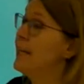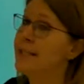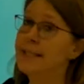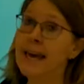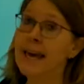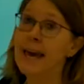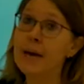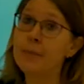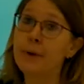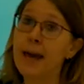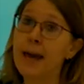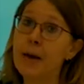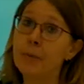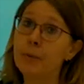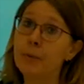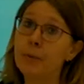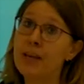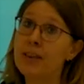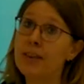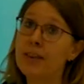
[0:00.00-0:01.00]
an escape
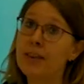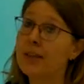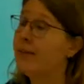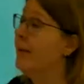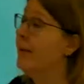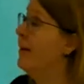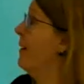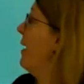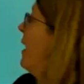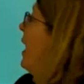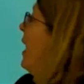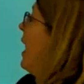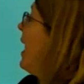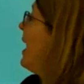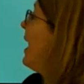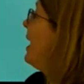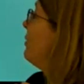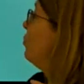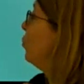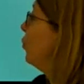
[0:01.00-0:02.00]
game with it
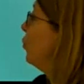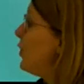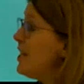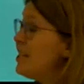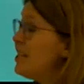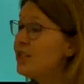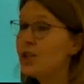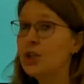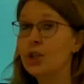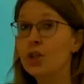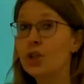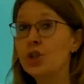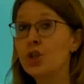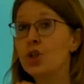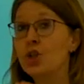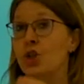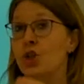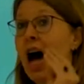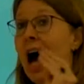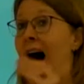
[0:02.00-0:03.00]
and
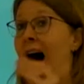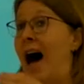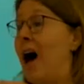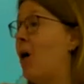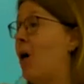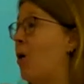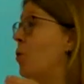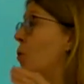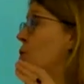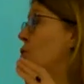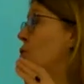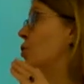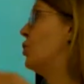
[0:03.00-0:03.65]
research how